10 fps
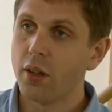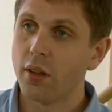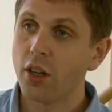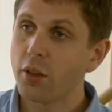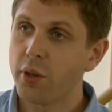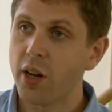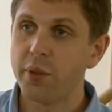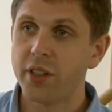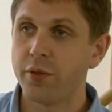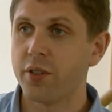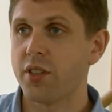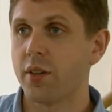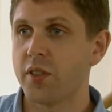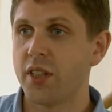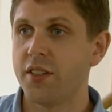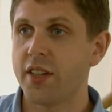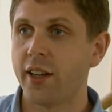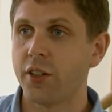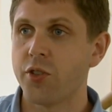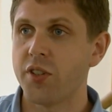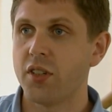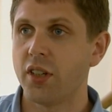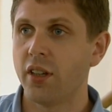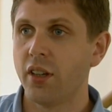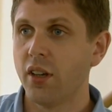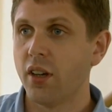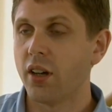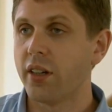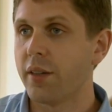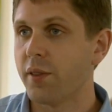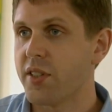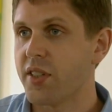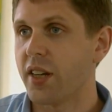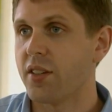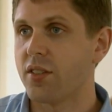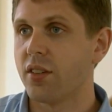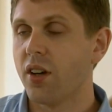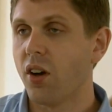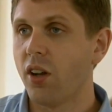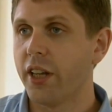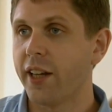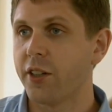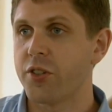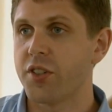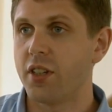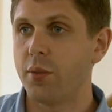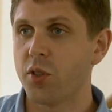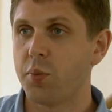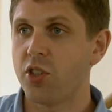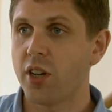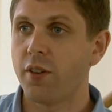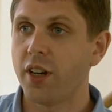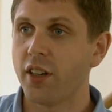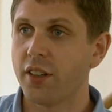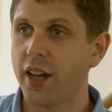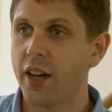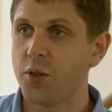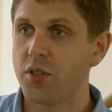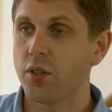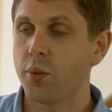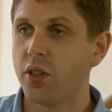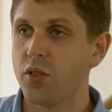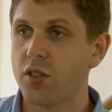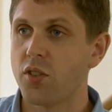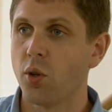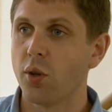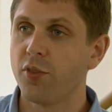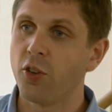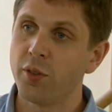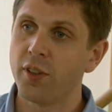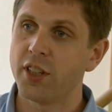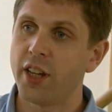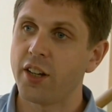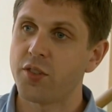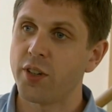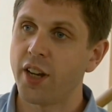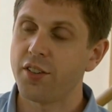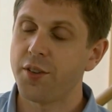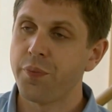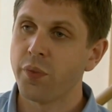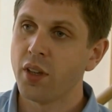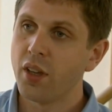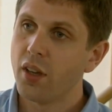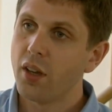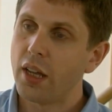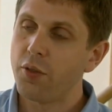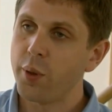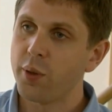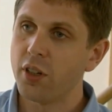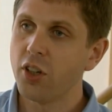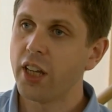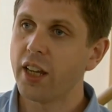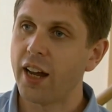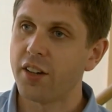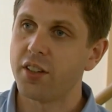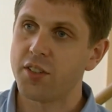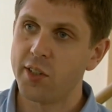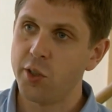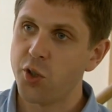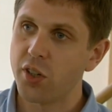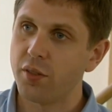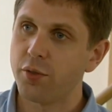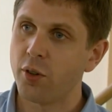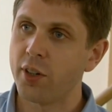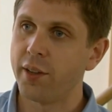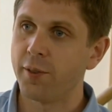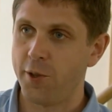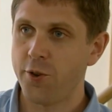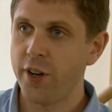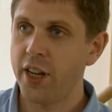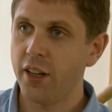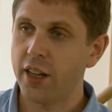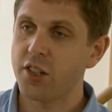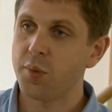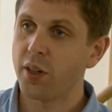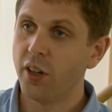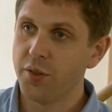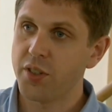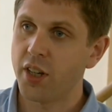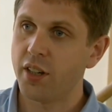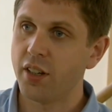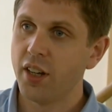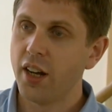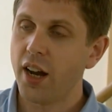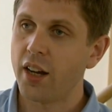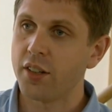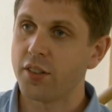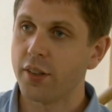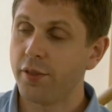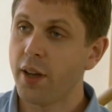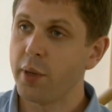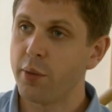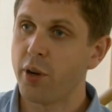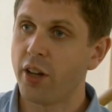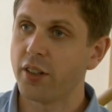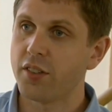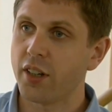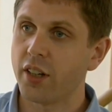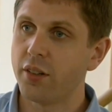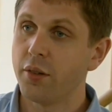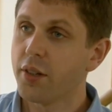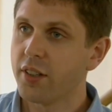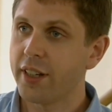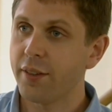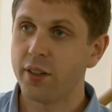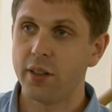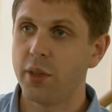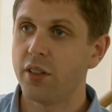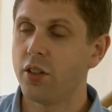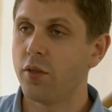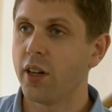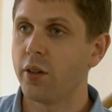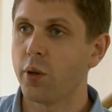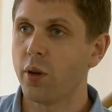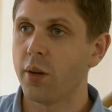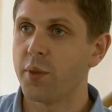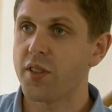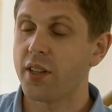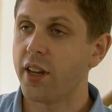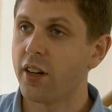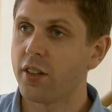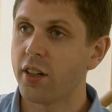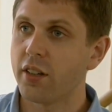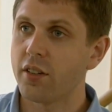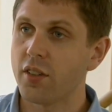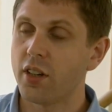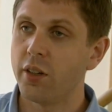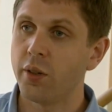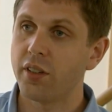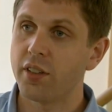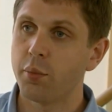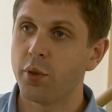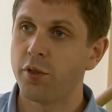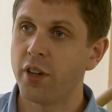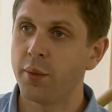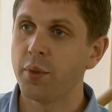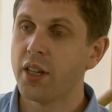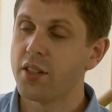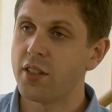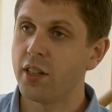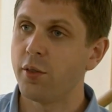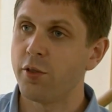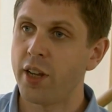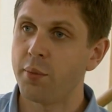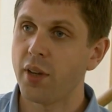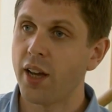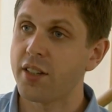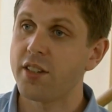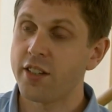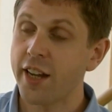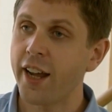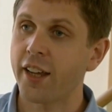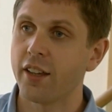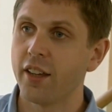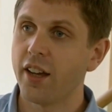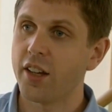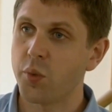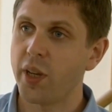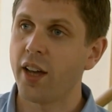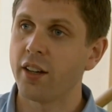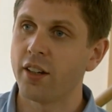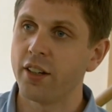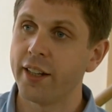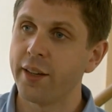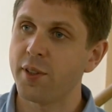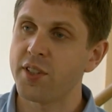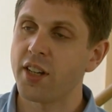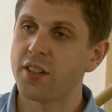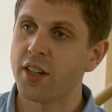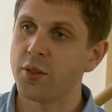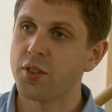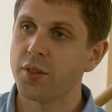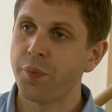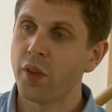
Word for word: The other primary difference, obviously, is the electricity. On level six, all the electricity must be generated on the house, so we use the solar photovoltaics for that. If we were looking at a solution for level three, Kingspan Offsite has a family of products that can definitely meet the U-value requirements and the air tightness, including timber frame, steel frame and T E K, as we had on the level six house.